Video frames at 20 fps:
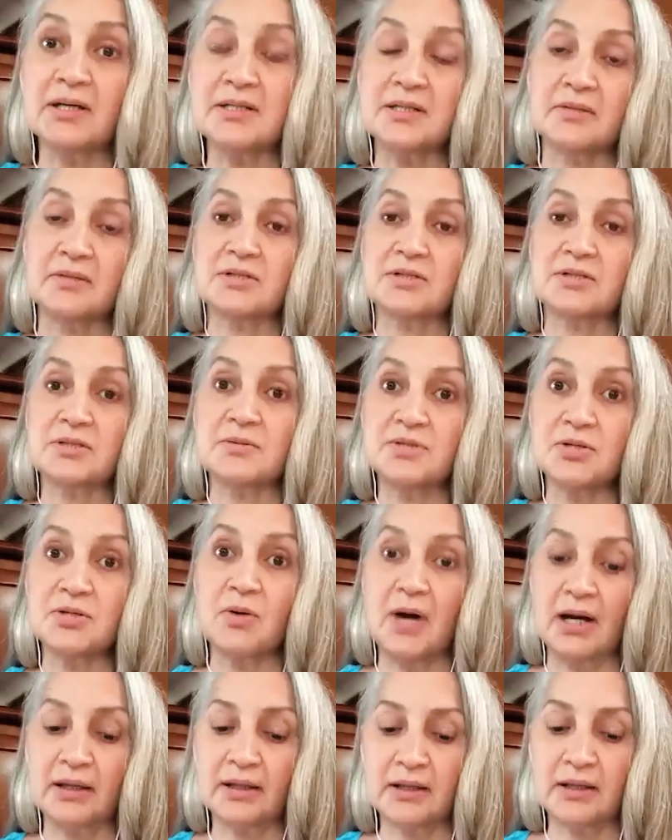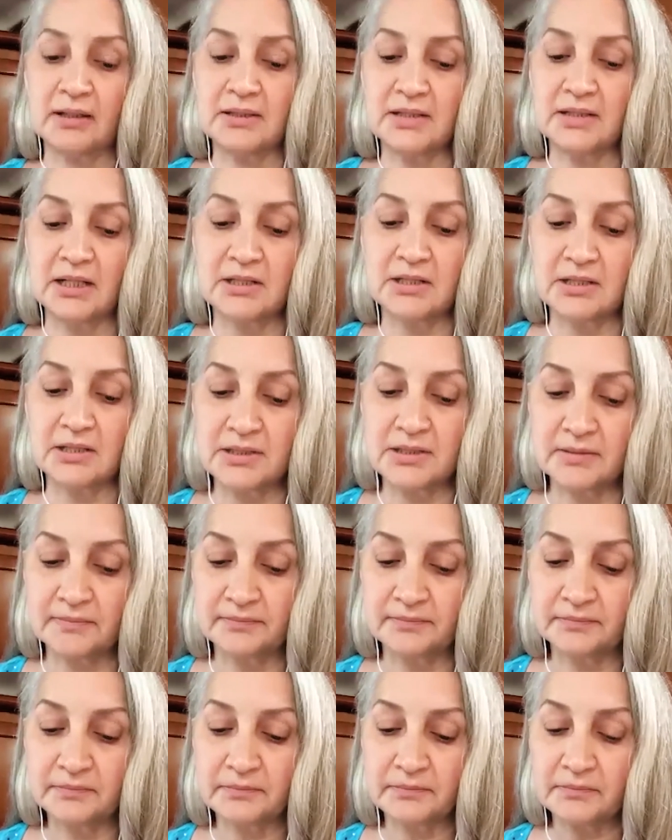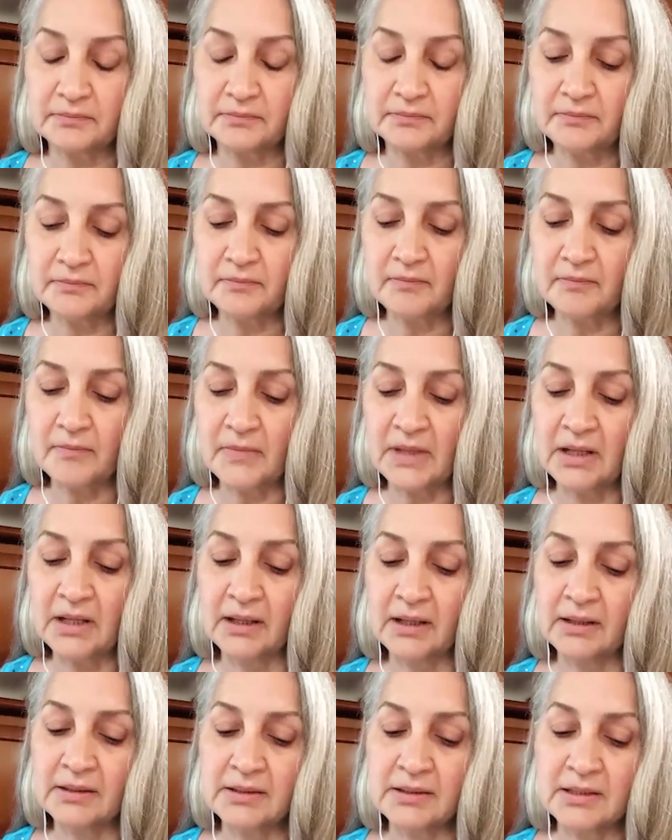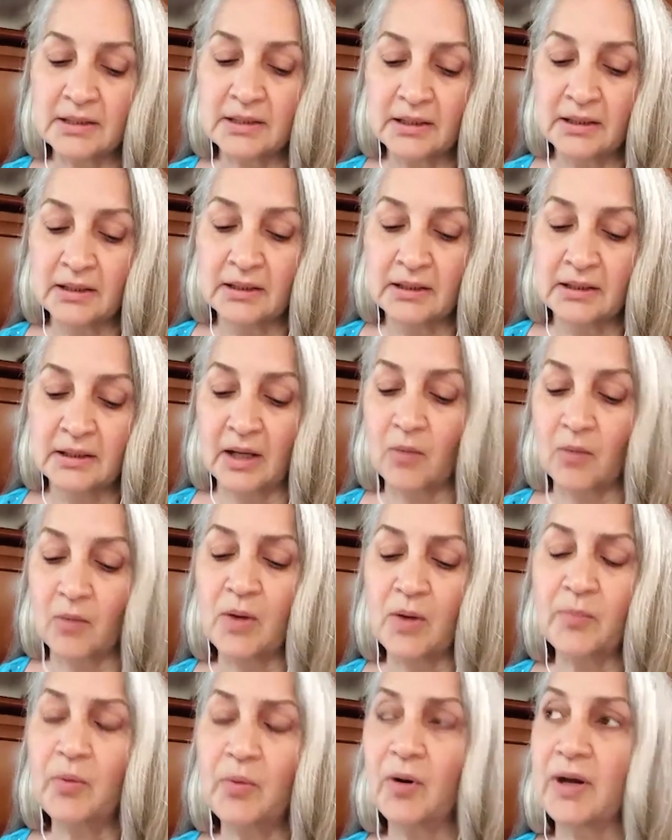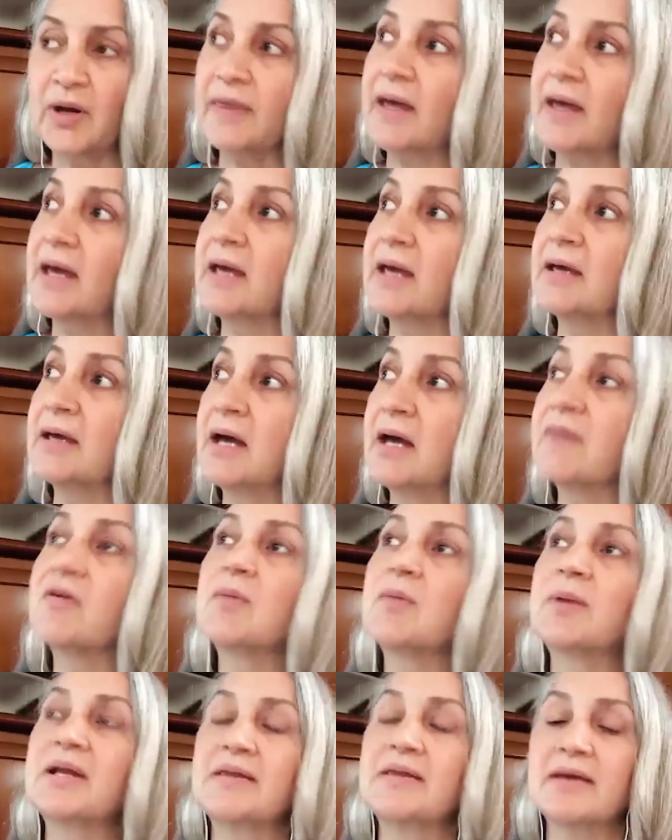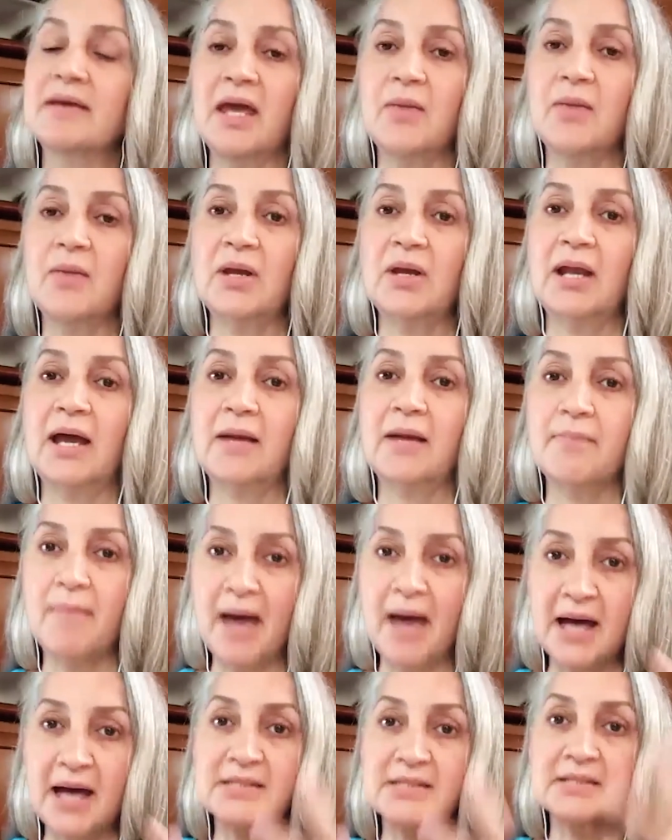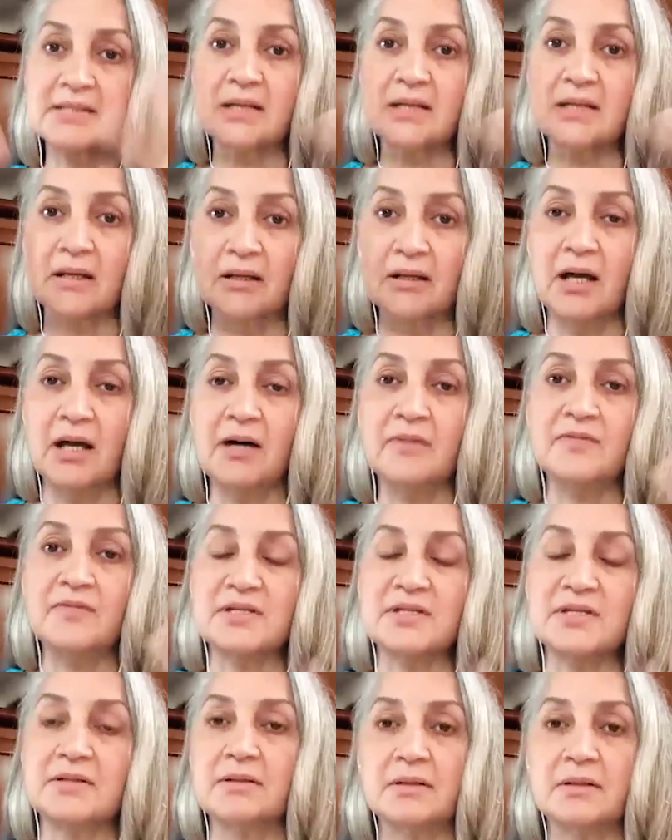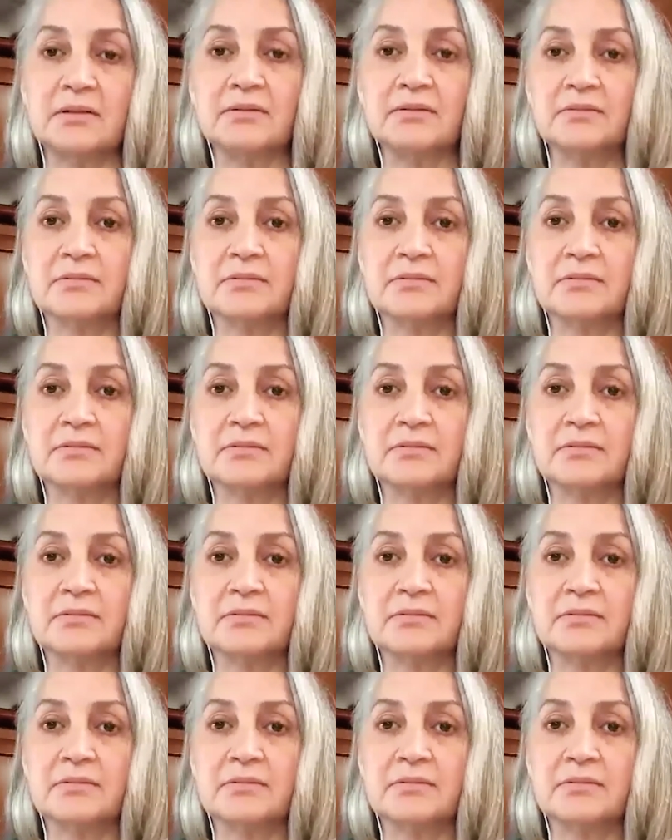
she was so highly contagious. And at one point everybody that came in had masks and gloves and